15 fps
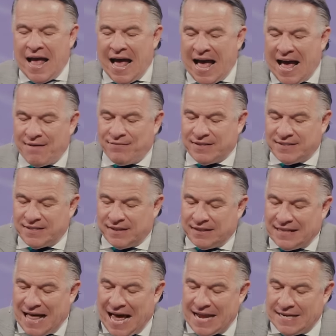have a
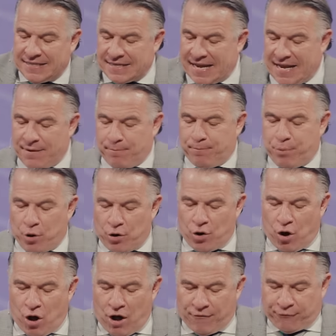delight in
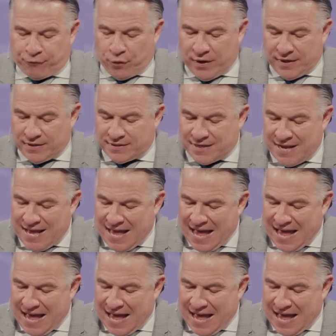burnt offerings